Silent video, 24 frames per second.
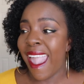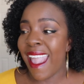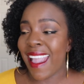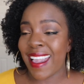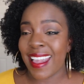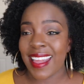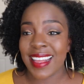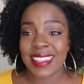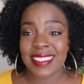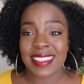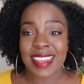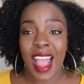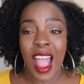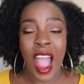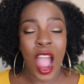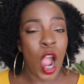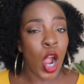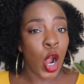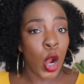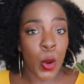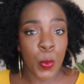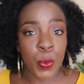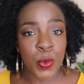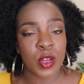And I
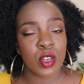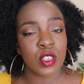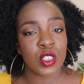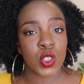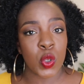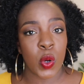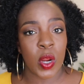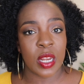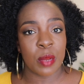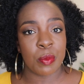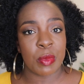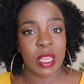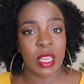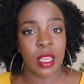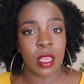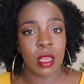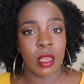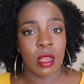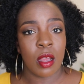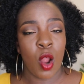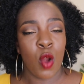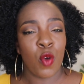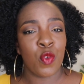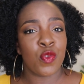hope you're joining
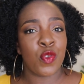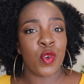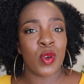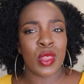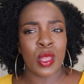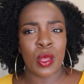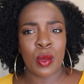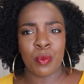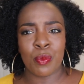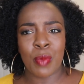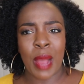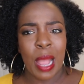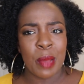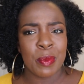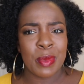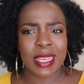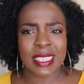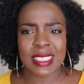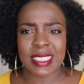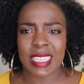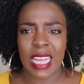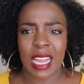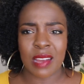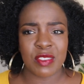me for the My
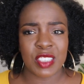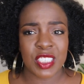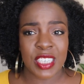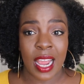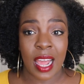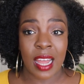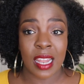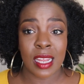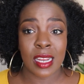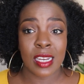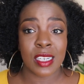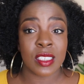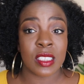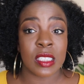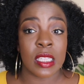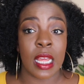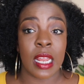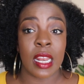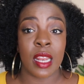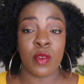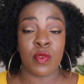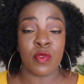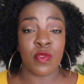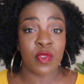Best Life Challenge
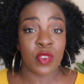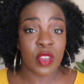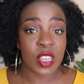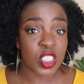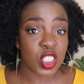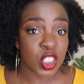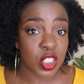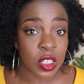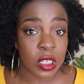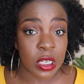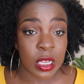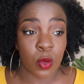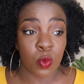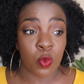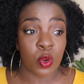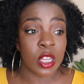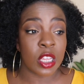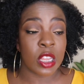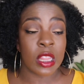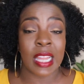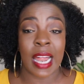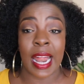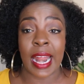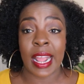that officially,
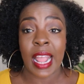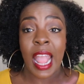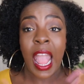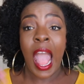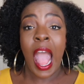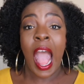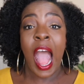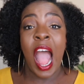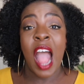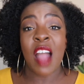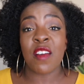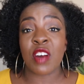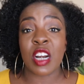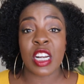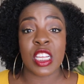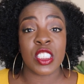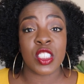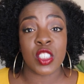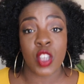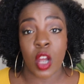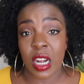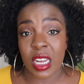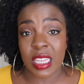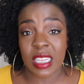I've already
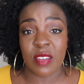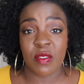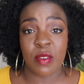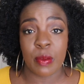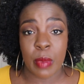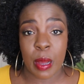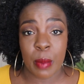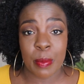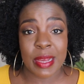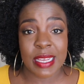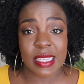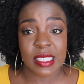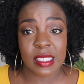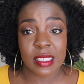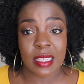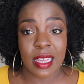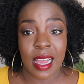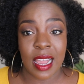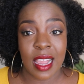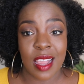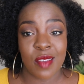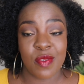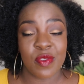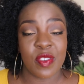started living my best
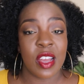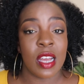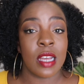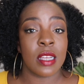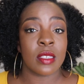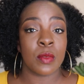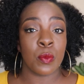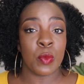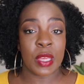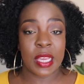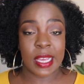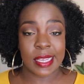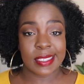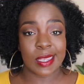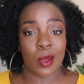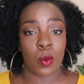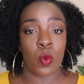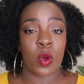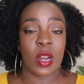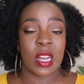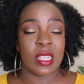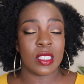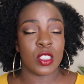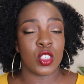life because I
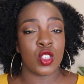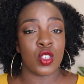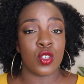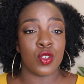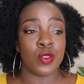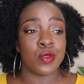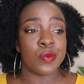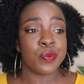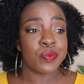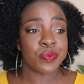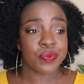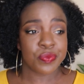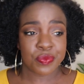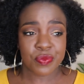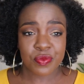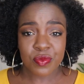wanted to